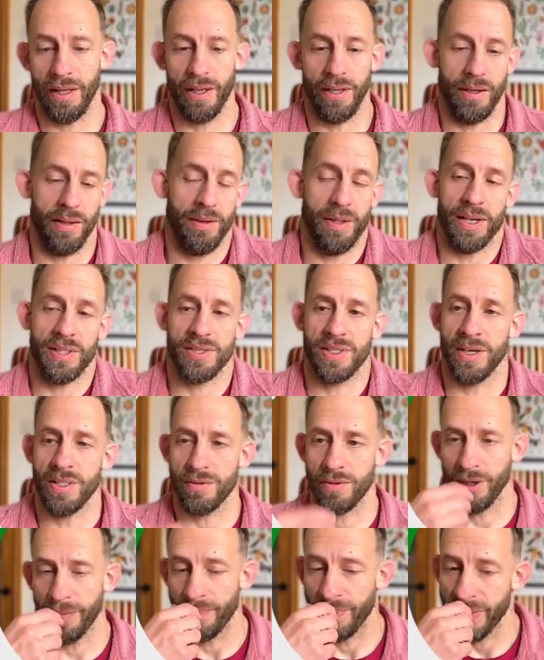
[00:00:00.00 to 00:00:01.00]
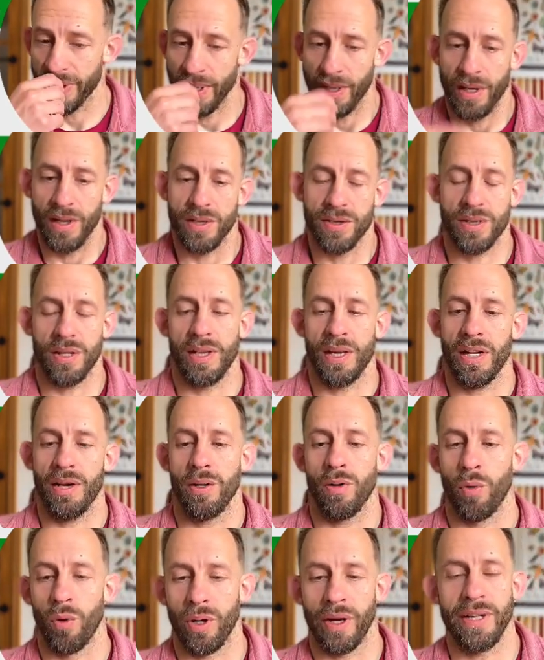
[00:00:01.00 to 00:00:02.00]
in that sense, right? So then
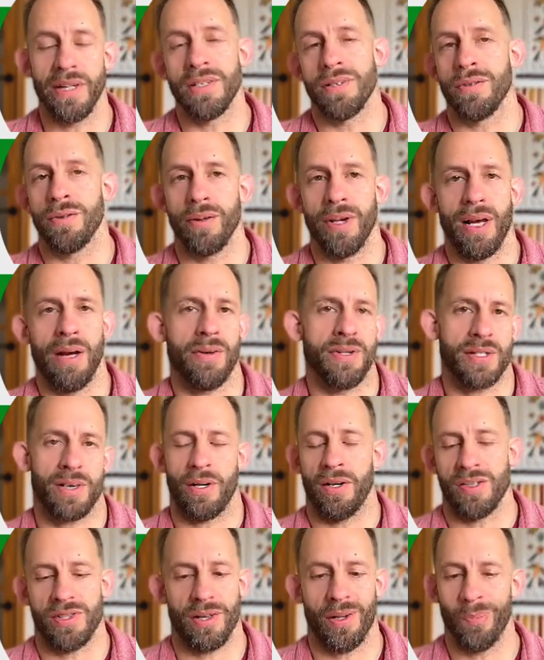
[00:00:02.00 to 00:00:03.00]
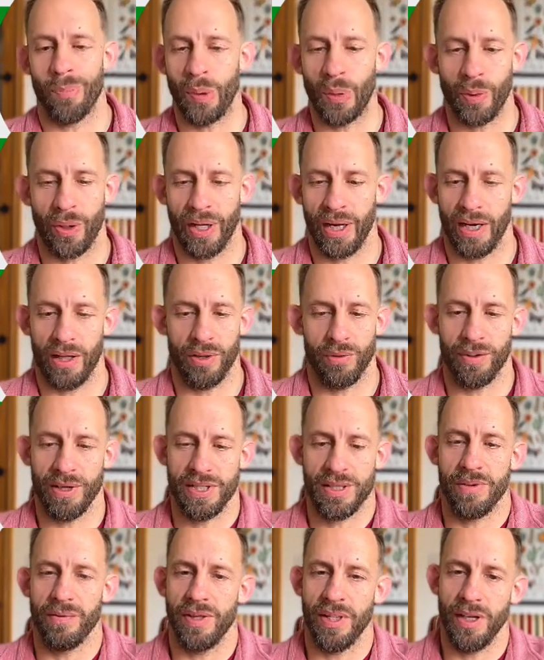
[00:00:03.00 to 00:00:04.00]
all I need to do now is kind of start bulking out the
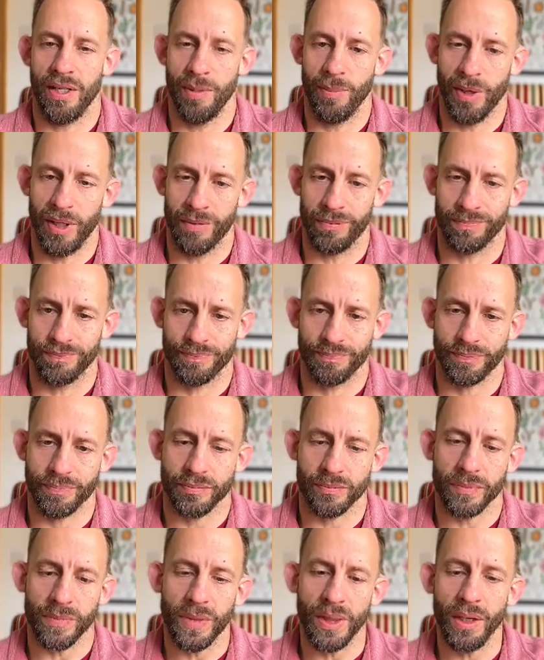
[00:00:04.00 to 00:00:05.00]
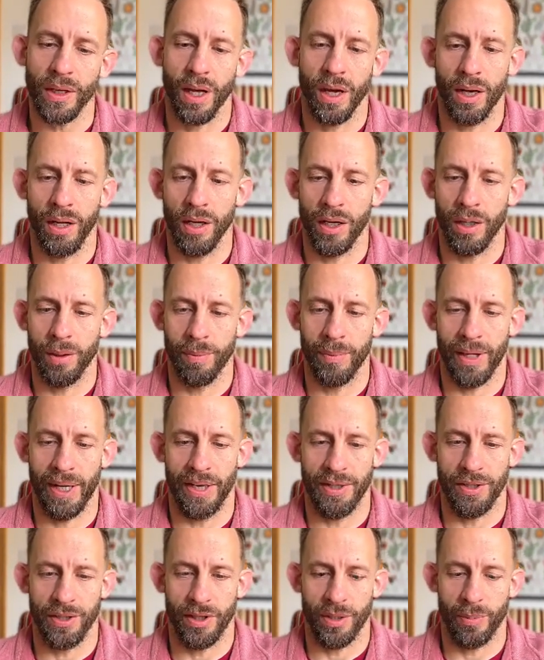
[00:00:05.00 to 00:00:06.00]
rest of the email.
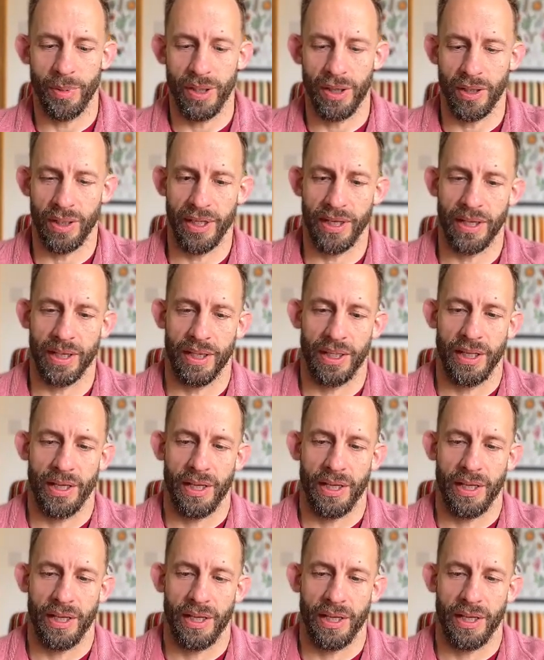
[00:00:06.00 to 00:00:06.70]
And you're going to be like,